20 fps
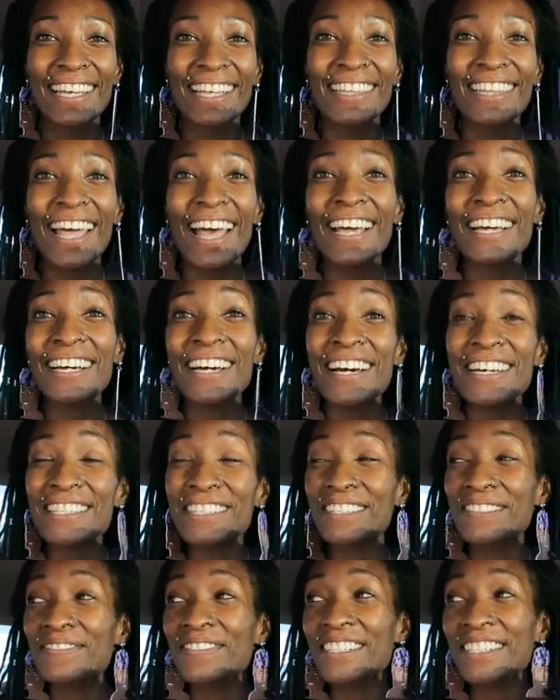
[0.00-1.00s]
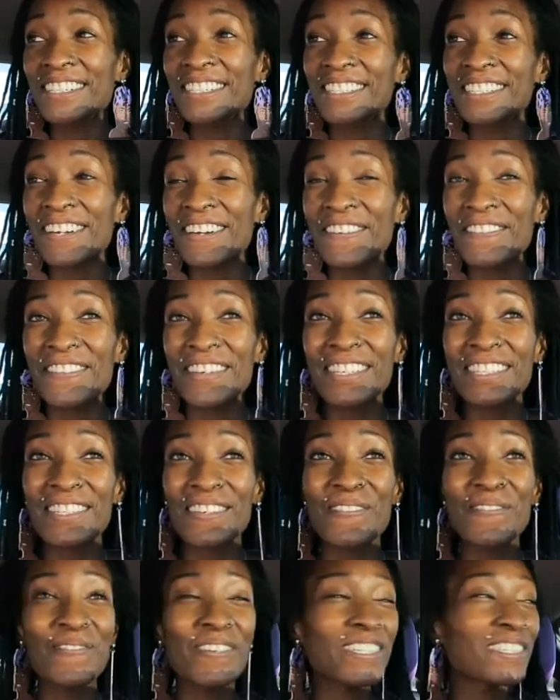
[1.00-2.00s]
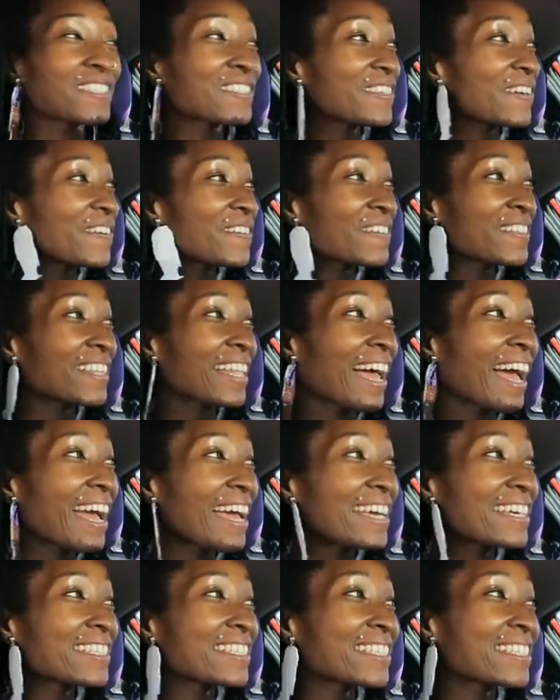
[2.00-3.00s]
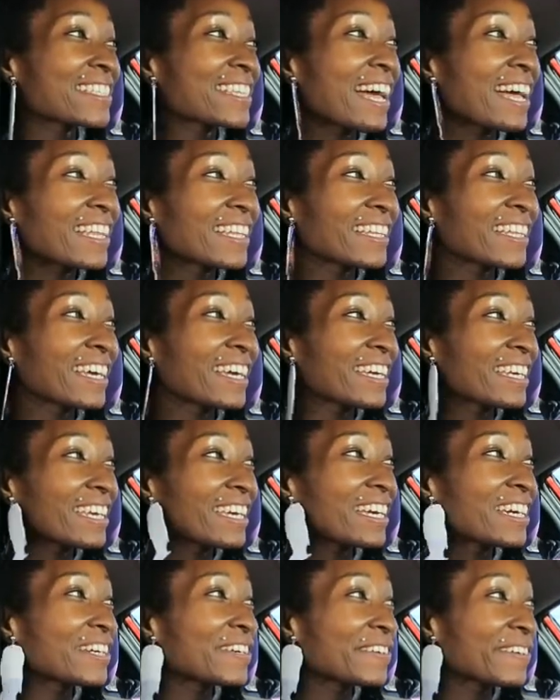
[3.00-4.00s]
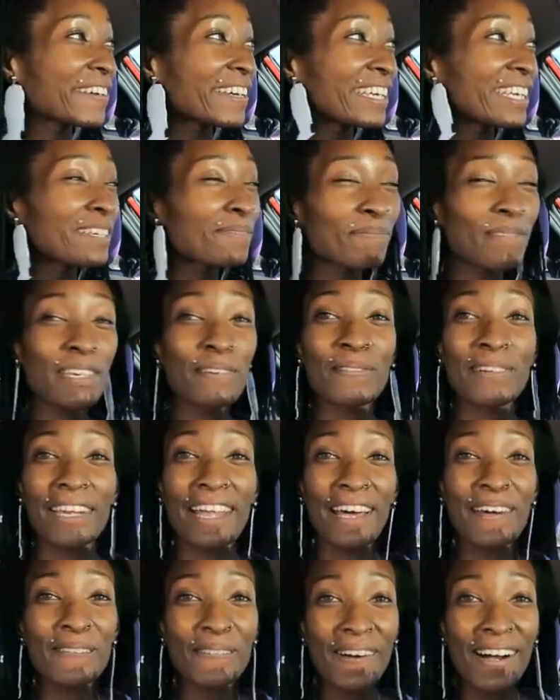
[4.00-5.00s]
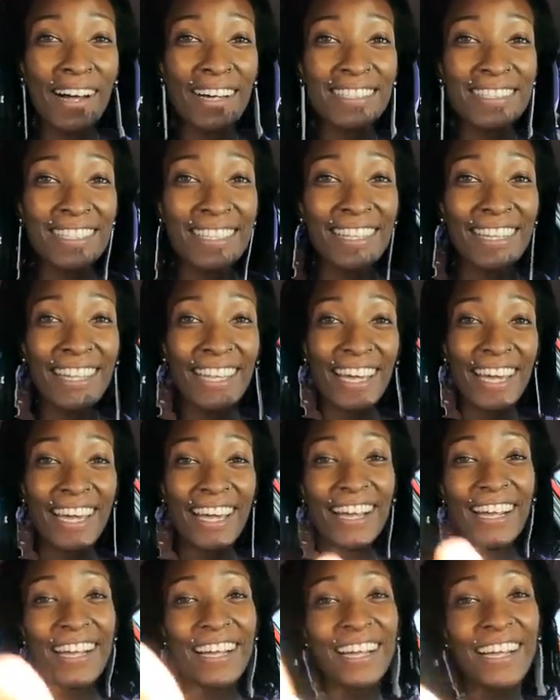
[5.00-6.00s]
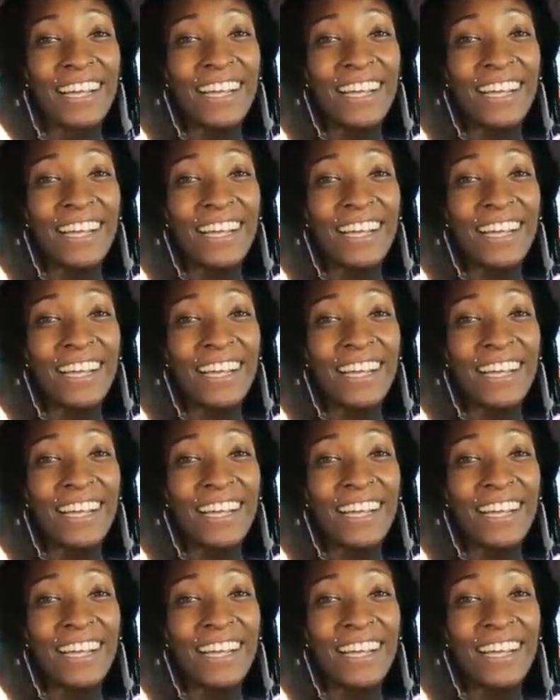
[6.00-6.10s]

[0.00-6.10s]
That customer service was so nice. That lady greeted me when I walked in there